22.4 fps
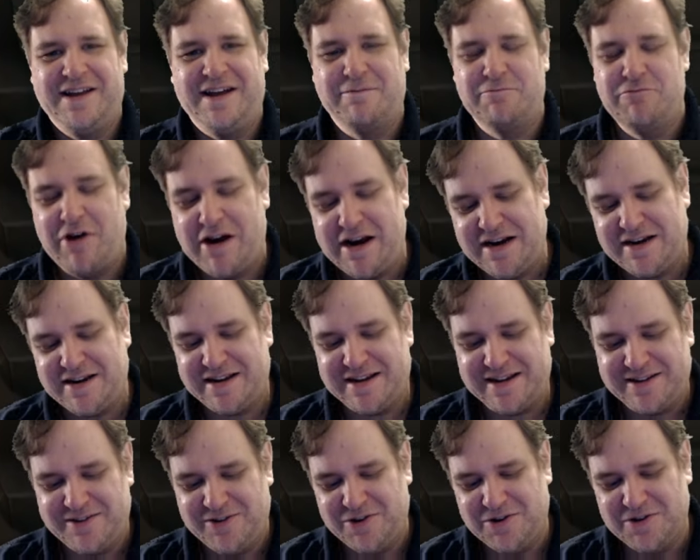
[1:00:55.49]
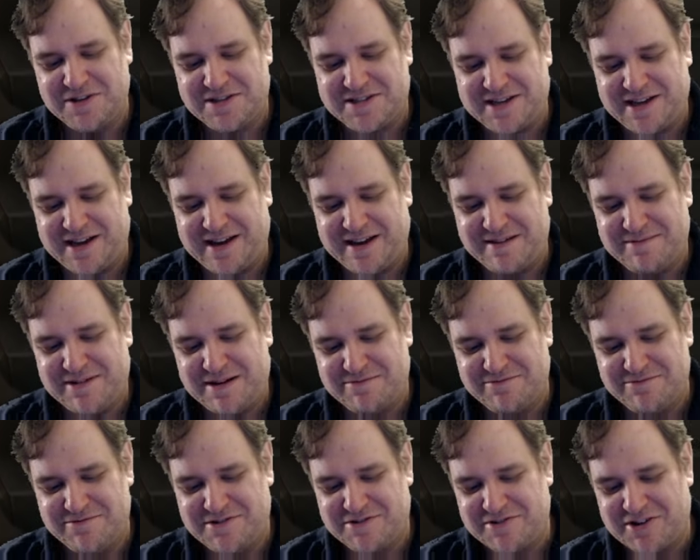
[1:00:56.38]
I'm raiding all the time.
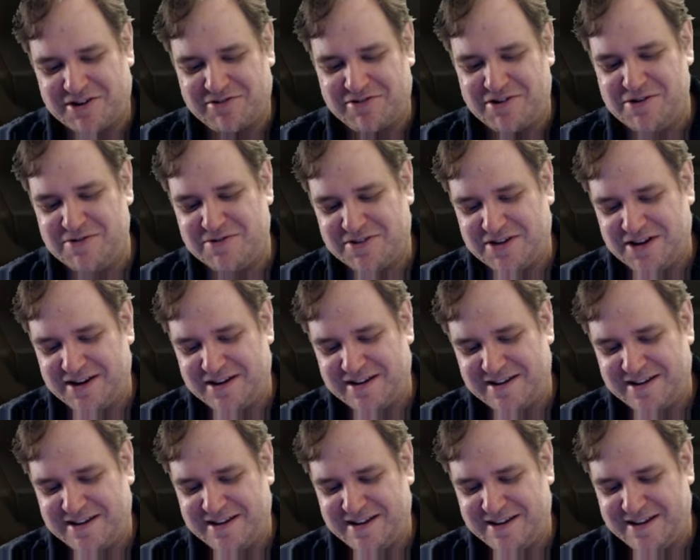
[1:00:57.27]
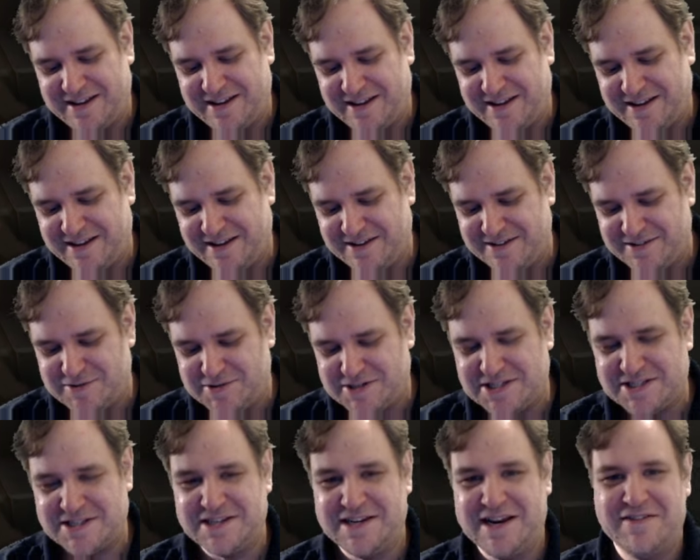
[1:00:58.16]
I'm recruiting, uh,
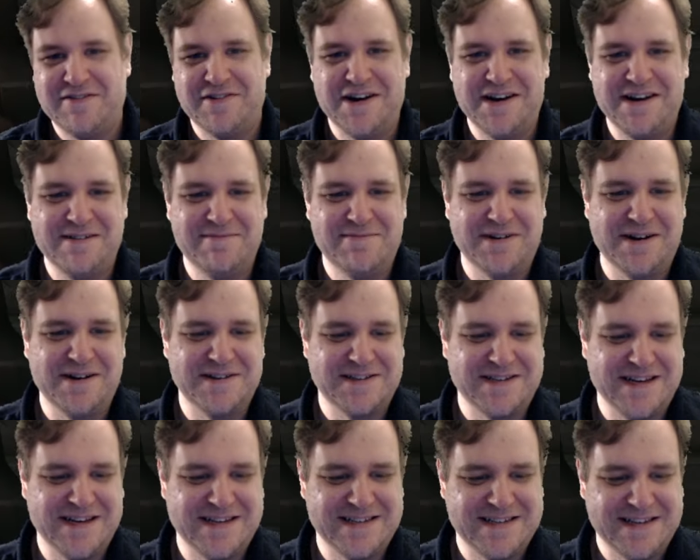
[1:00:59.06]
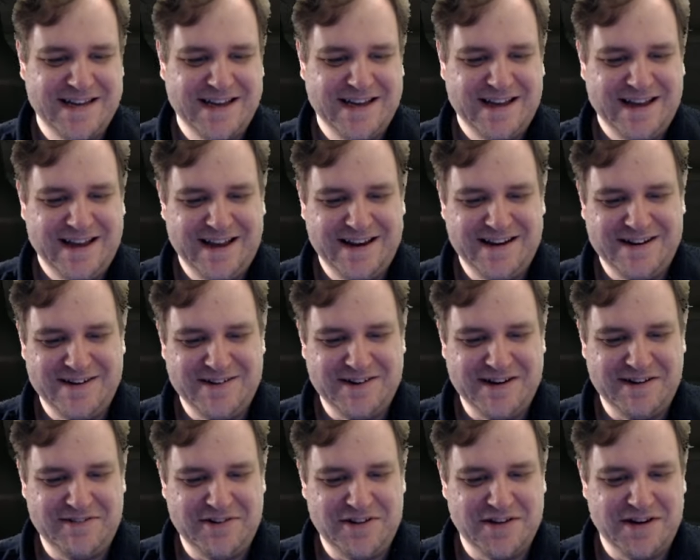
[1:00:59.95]
which is a never-ending process, and
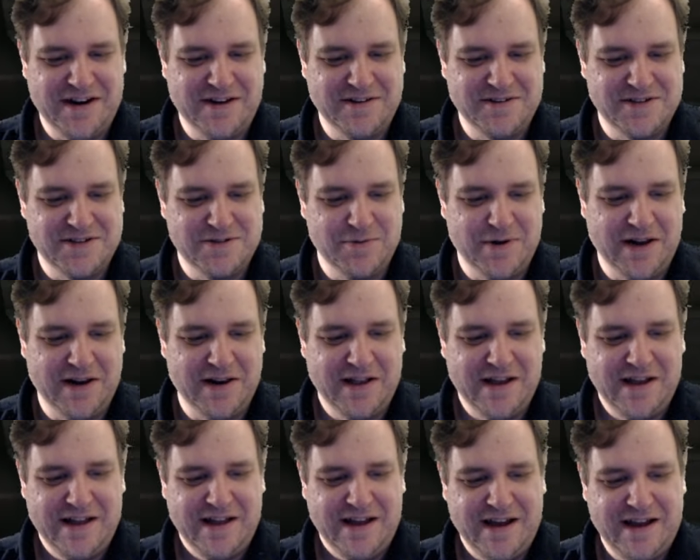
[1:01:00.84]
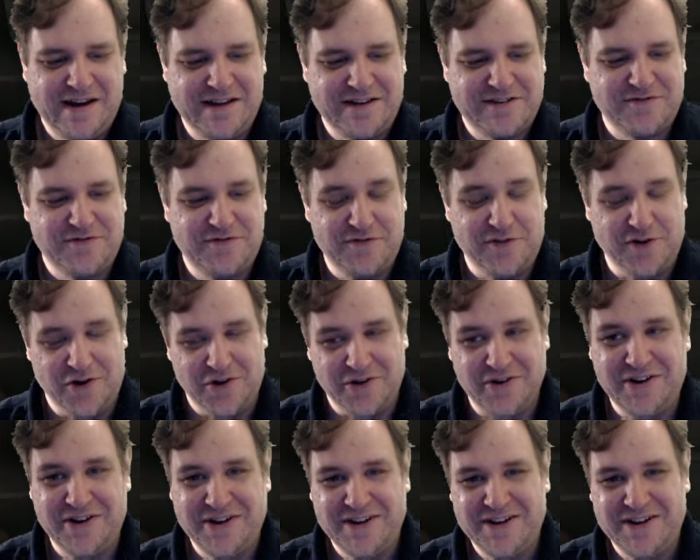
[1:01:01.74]
doing everything else as well. And it's fun,